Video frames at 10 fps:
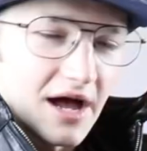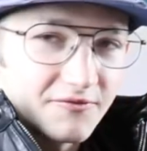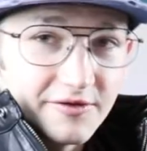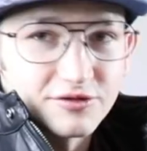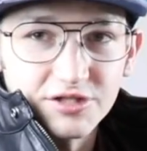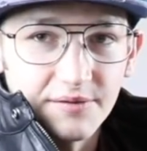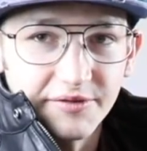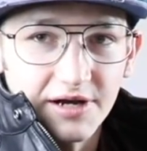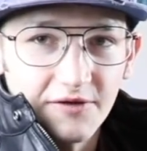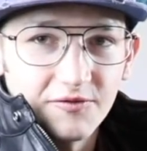feel
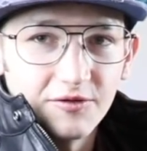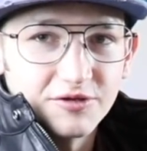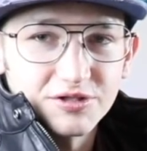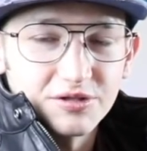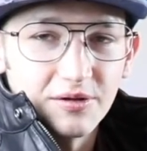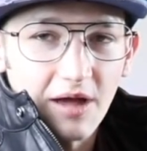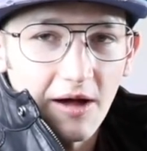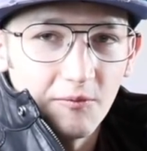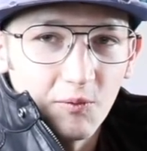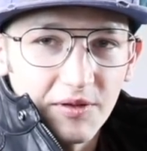something. I feel just that
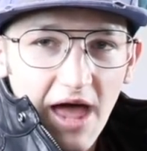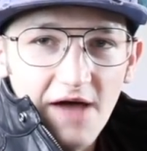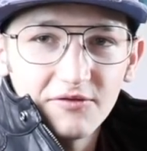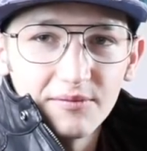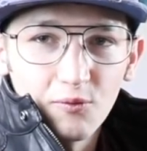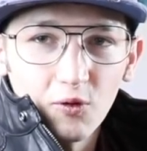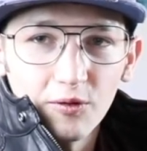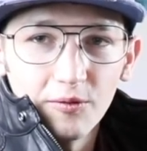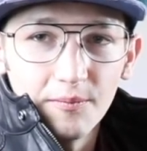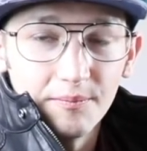with having the
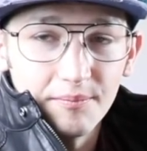more